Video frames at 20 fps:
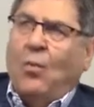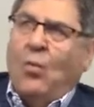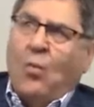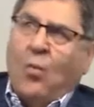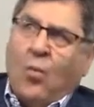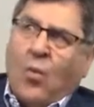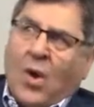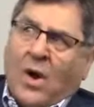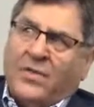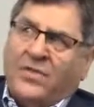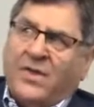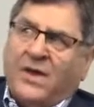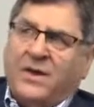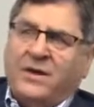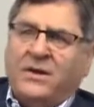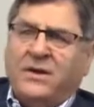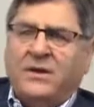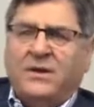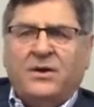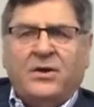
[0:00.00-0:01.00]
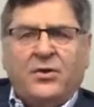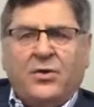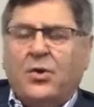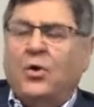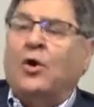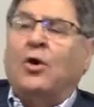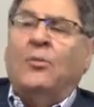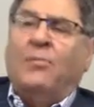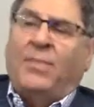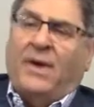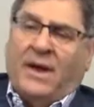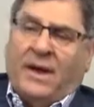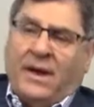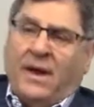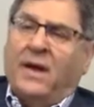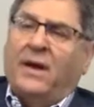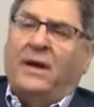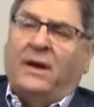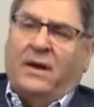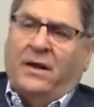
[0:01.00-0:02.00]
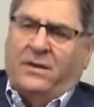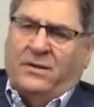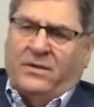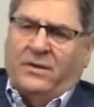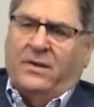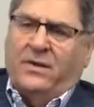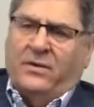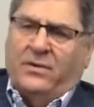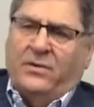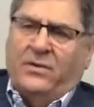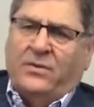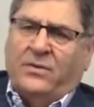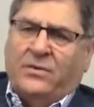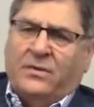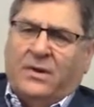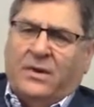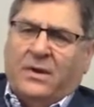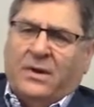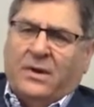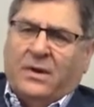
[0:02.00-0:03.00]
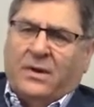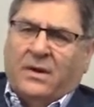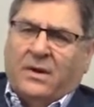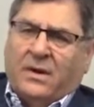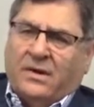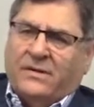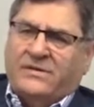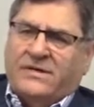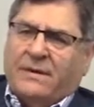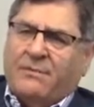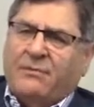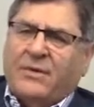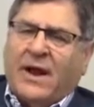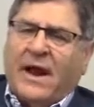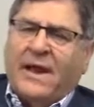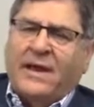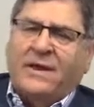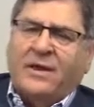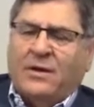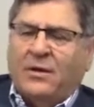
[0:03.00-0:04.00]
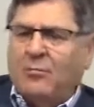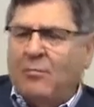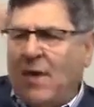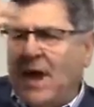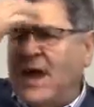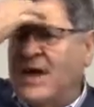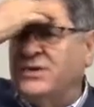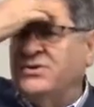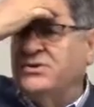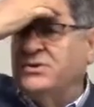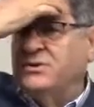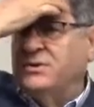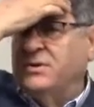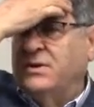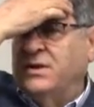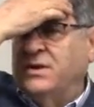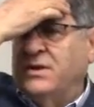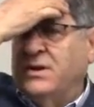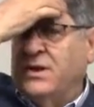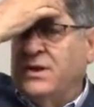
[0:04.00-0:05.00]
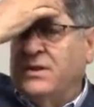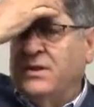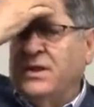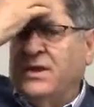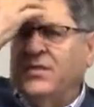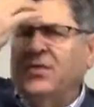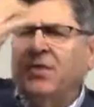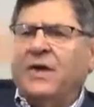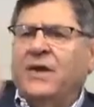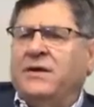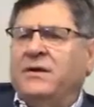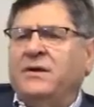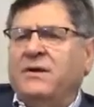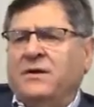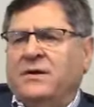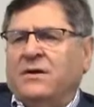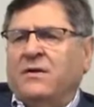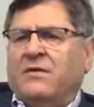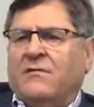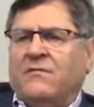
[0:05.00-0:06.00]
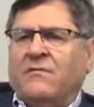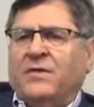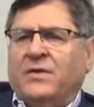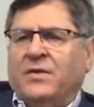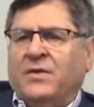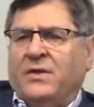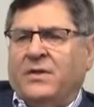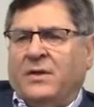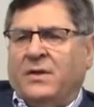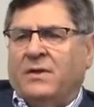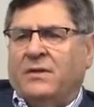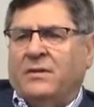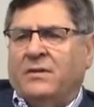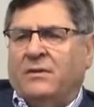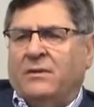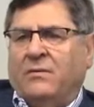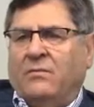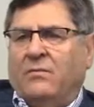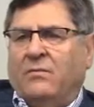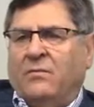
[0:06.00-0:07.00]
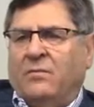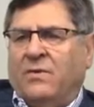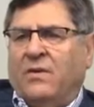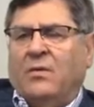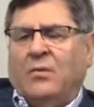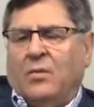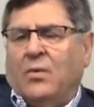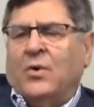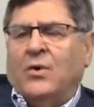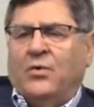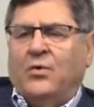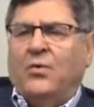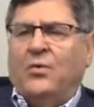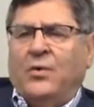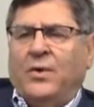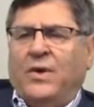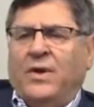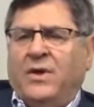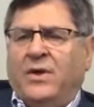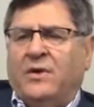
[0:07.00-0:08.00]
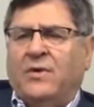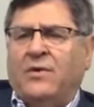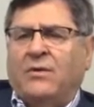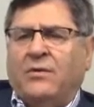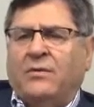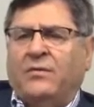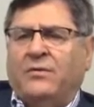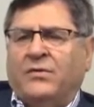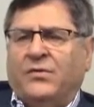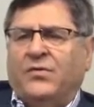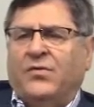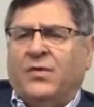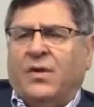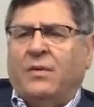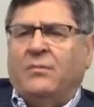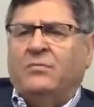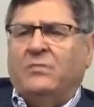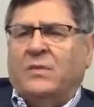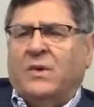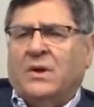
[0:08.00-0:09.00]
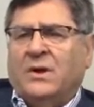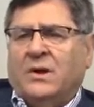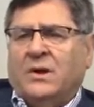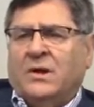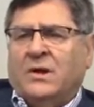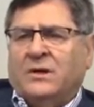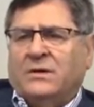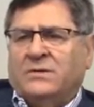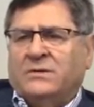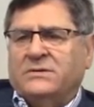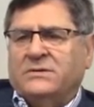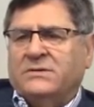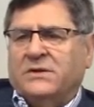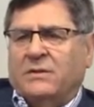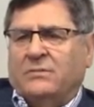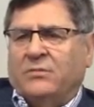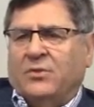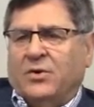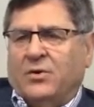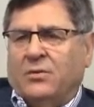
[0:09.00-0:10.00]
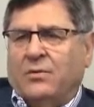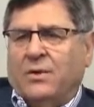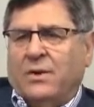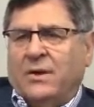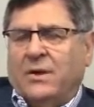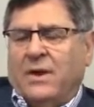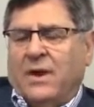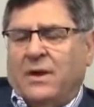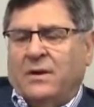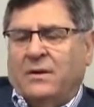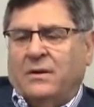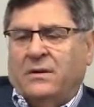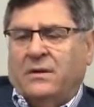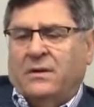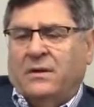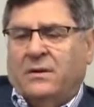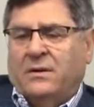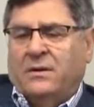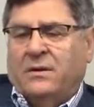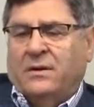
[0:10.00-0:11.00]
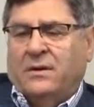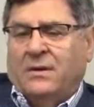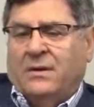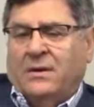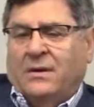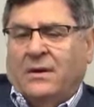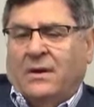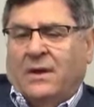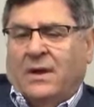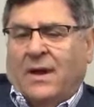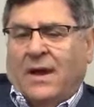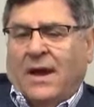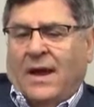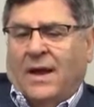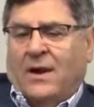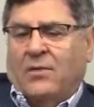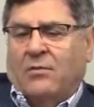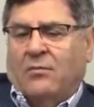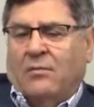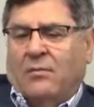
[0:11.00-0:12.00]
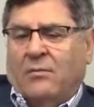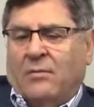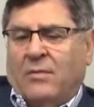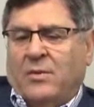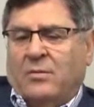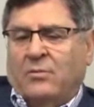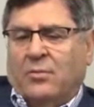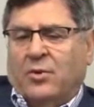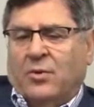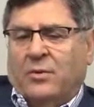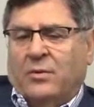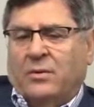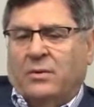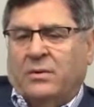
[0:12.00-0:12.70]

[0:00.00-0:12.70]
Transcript: what they did in Europe, I cannot tell you. Except I can imagine that they did everything that, that we're doing here to some to some degree. I can I remember